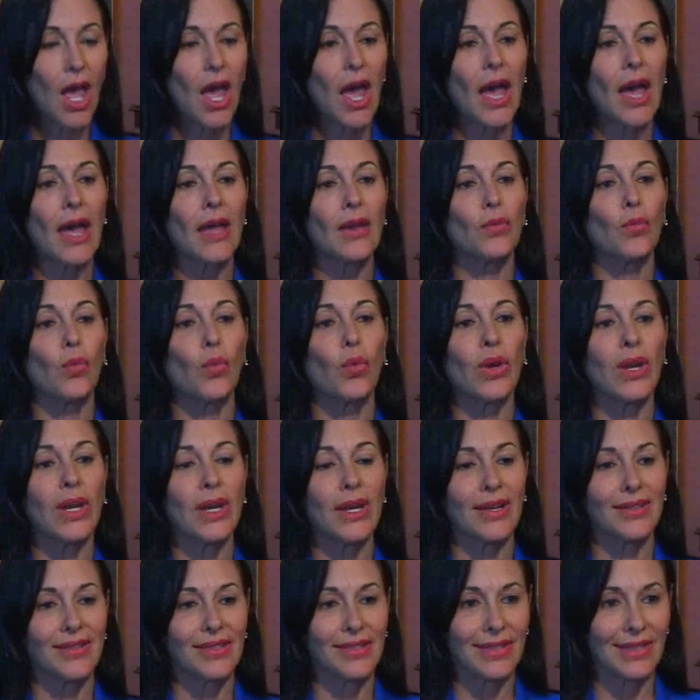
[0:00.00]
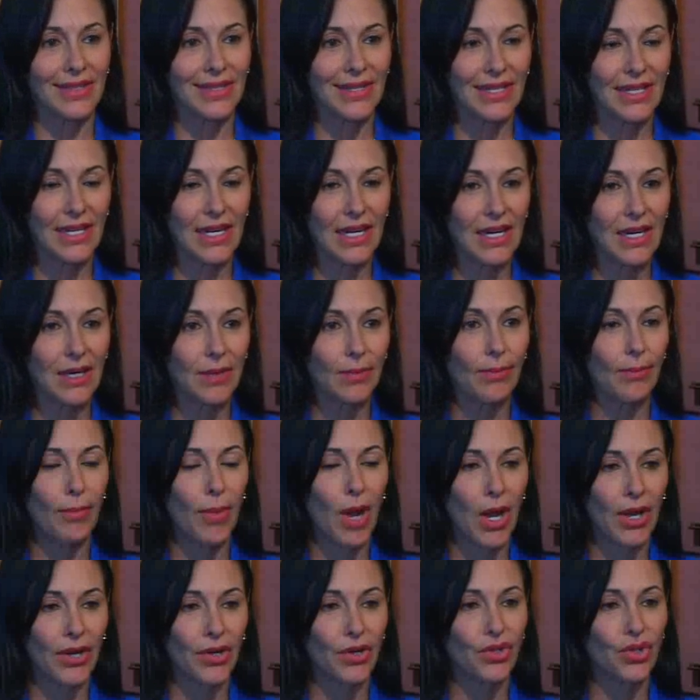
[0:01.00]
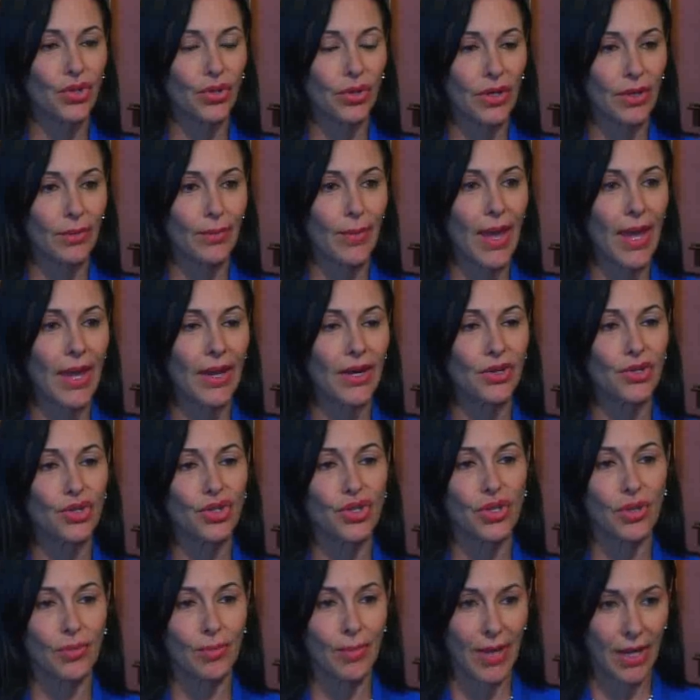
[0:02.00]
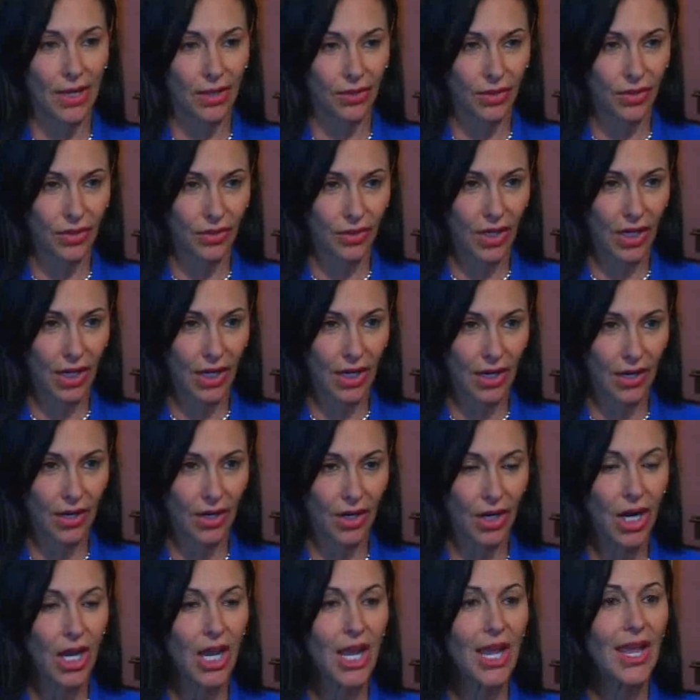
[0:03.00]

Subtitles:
and we as the team monitor and manage the medical care